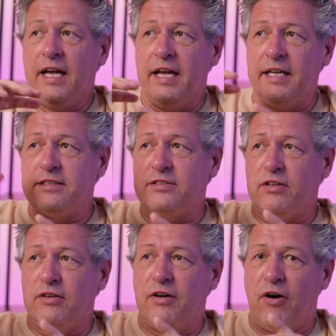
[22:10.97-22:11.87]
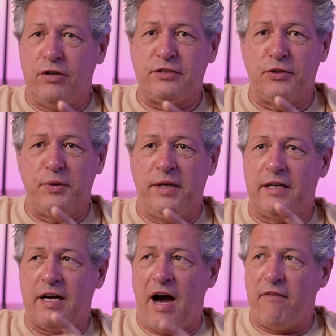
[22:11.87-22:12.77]
it's also
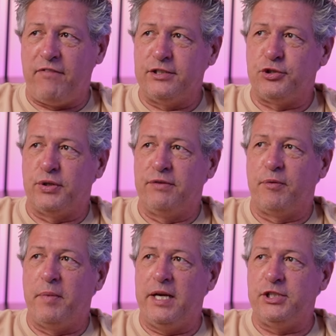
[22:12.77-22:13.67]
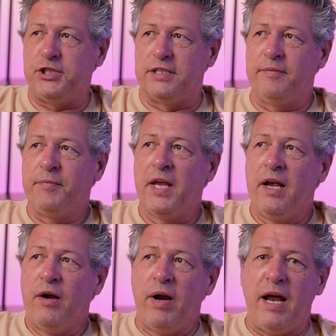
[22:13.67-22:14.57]
in confidential information,
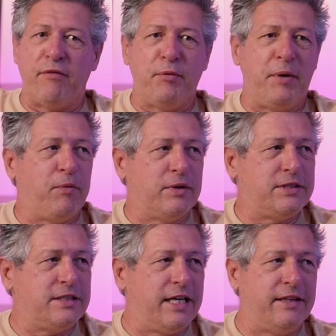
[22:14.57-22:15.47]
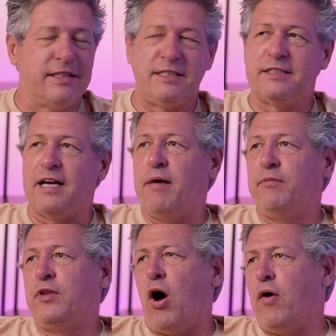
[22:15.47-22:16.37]
right? Everybody wants to say this is,
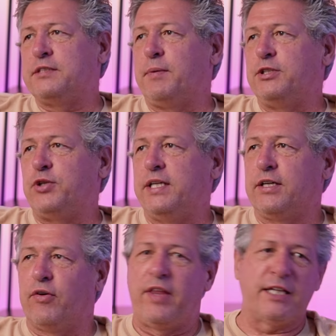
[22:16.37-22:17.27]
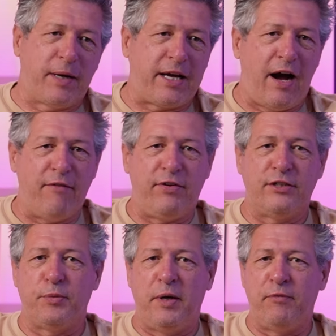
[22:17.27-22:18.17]
that's my trade secret, that's my
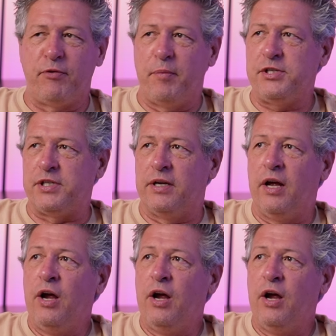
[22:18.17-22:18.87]
confidential information.